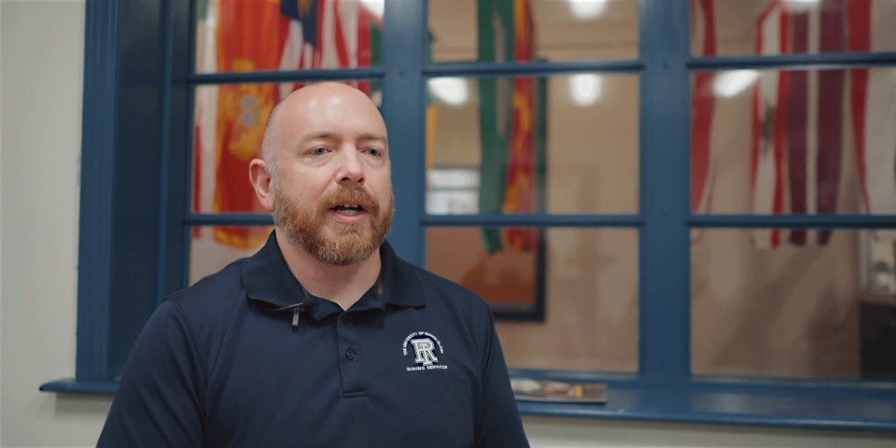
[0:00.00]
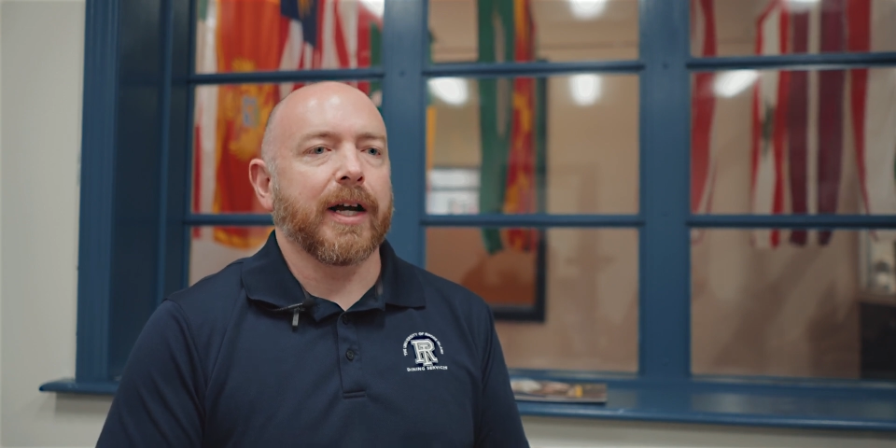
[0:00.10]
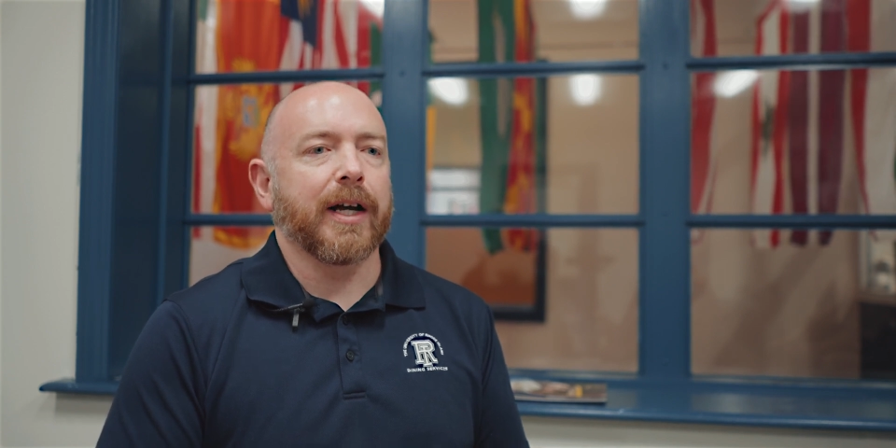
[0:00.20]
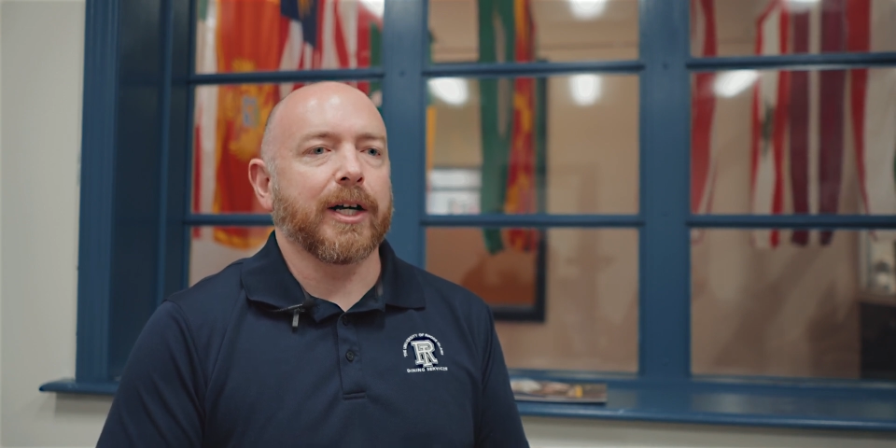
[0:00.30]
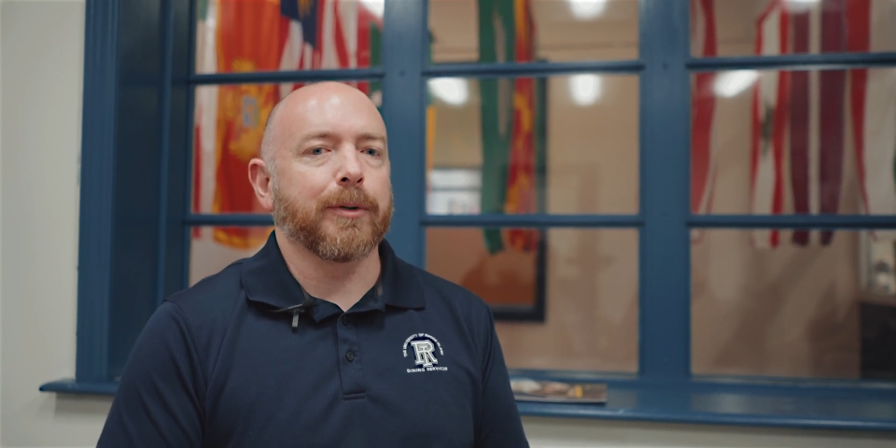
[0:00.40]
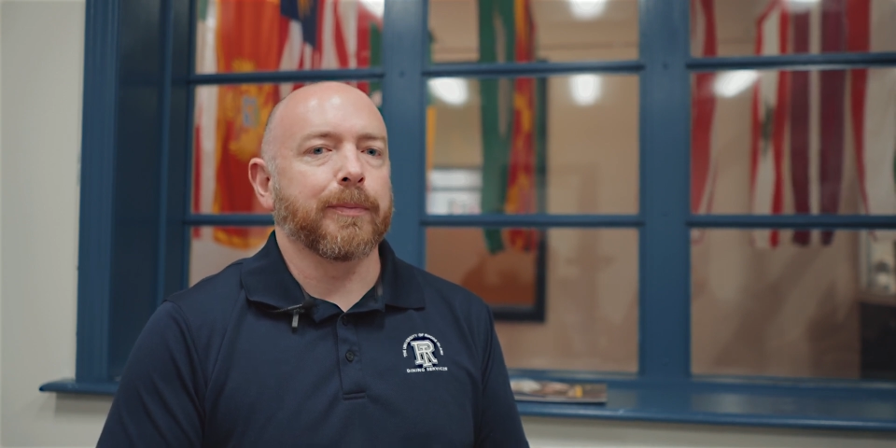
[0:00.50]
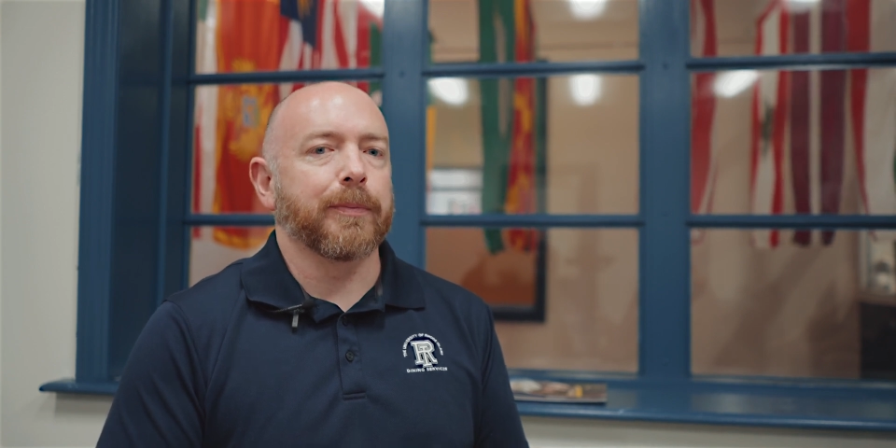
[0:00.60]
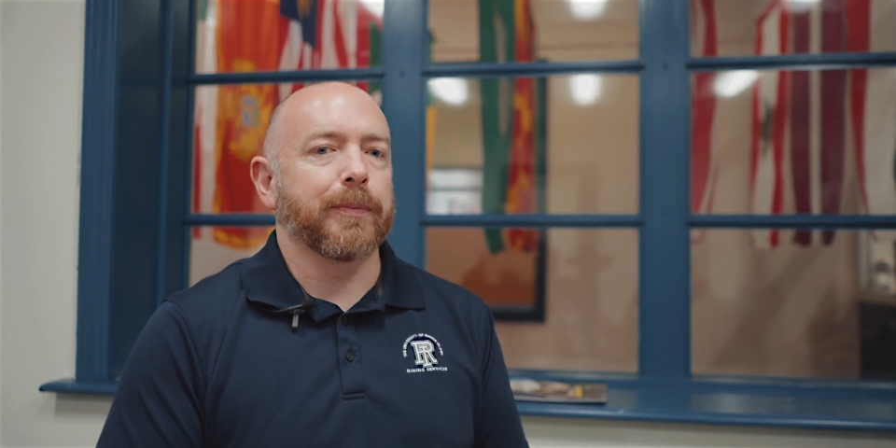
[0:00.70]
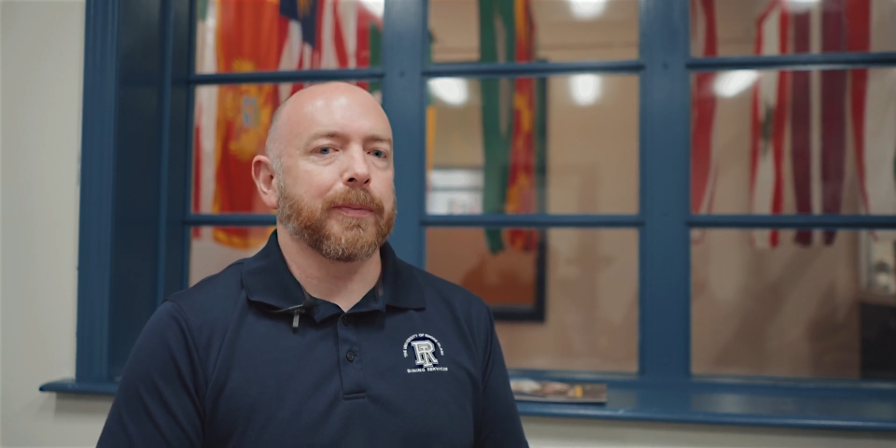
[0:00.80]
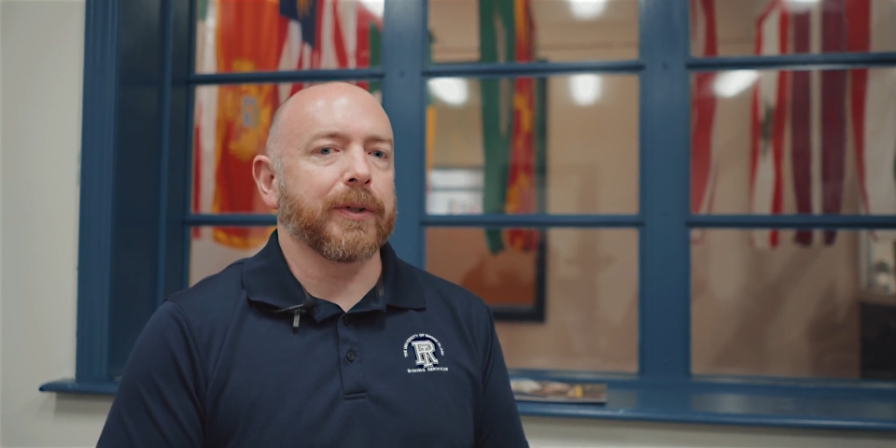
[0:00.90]

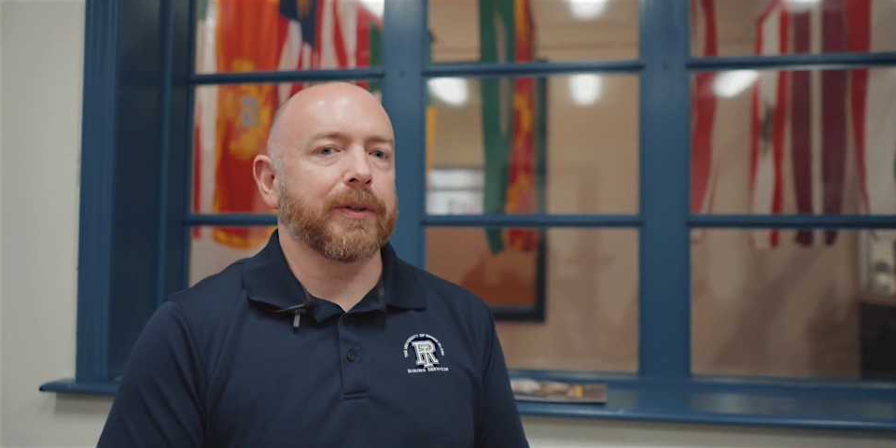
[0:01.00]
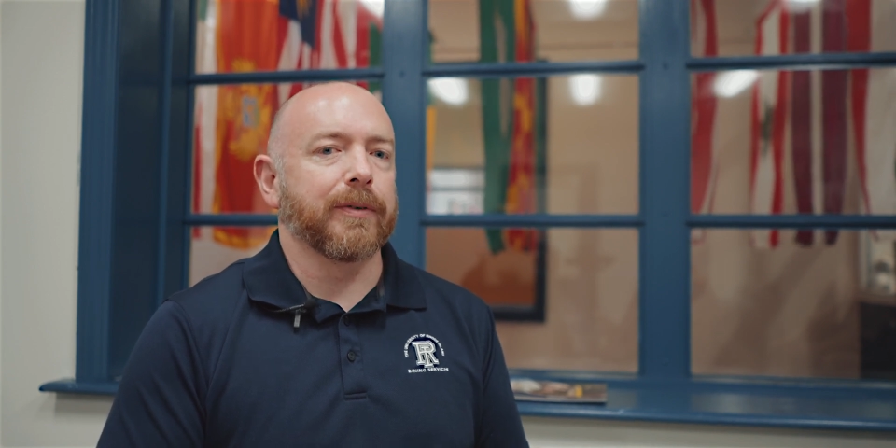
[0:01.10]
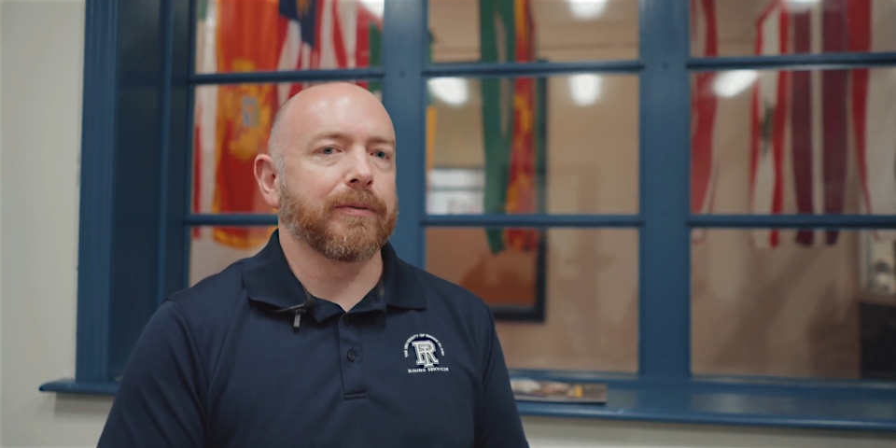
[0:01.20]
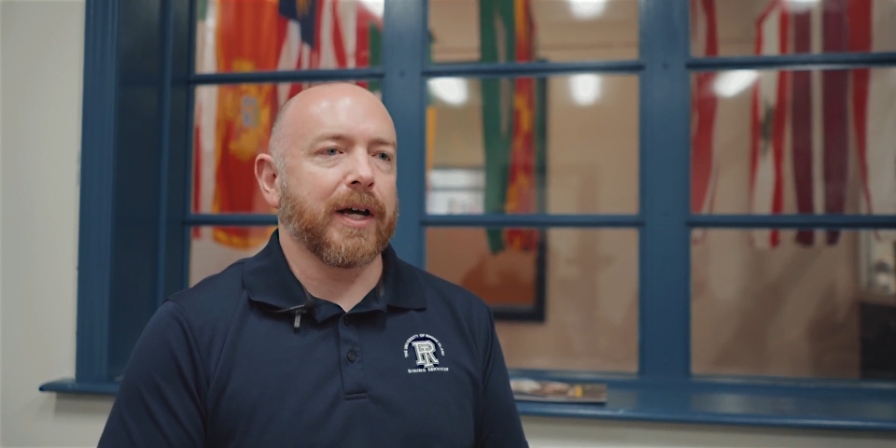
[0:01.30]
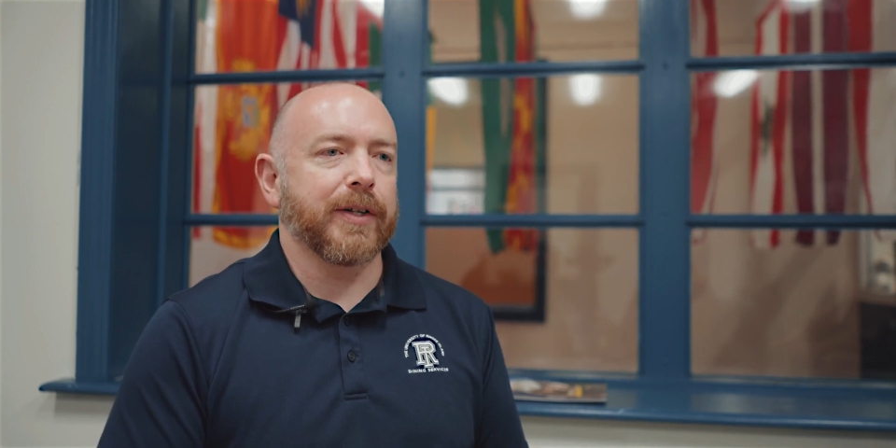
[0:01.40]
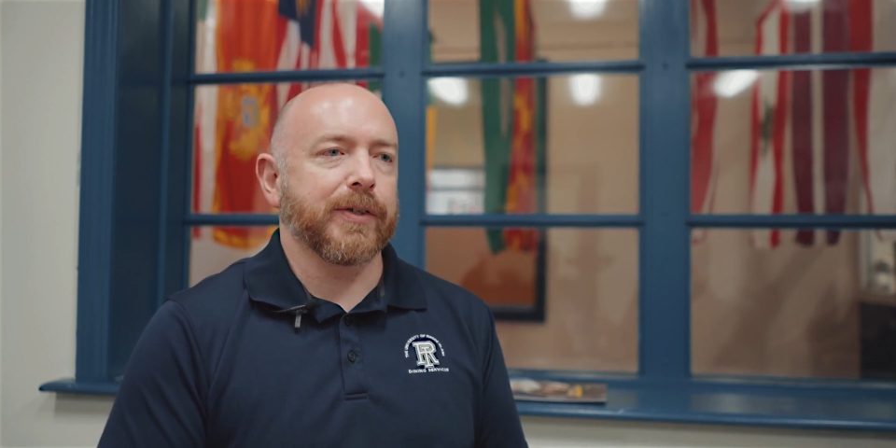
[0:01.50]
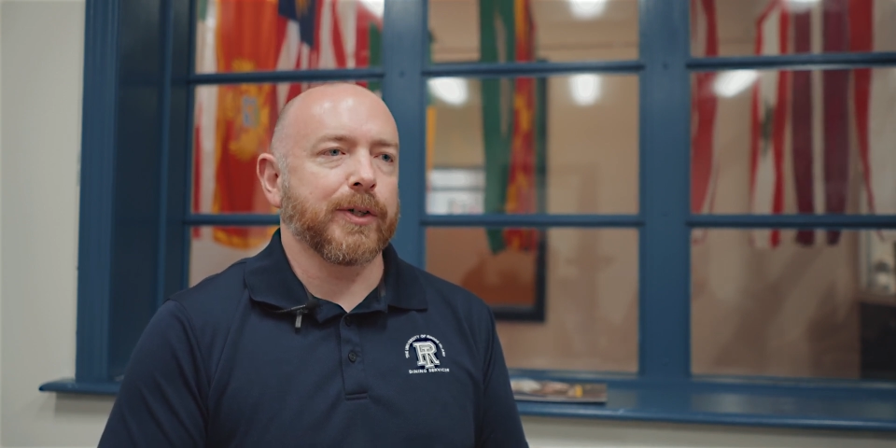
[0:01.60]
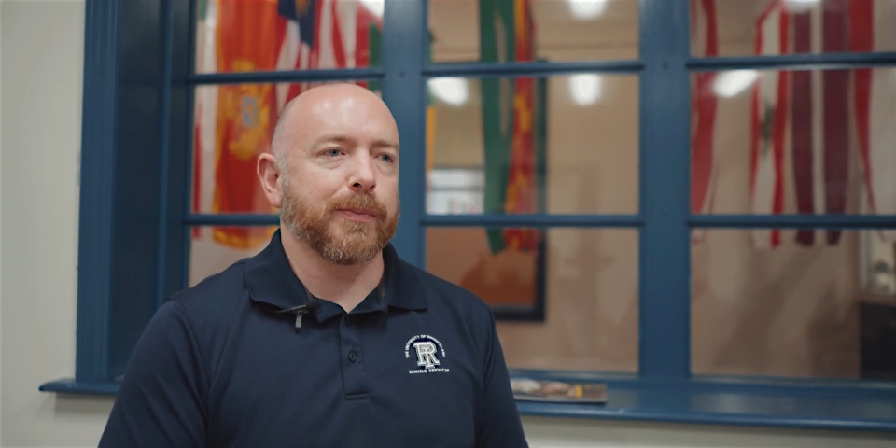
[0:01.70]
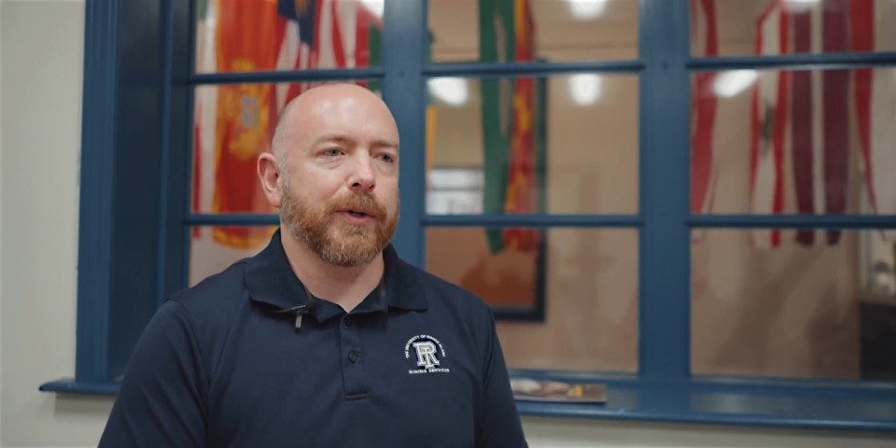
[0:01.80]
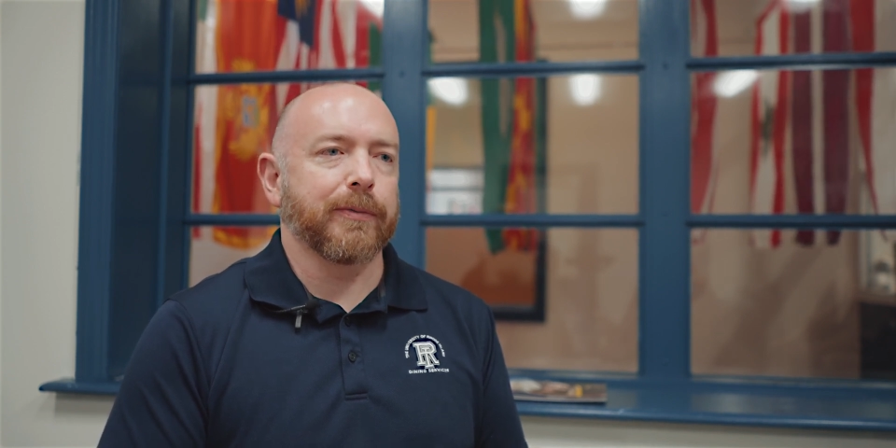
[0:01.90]
But Odyssey is pretty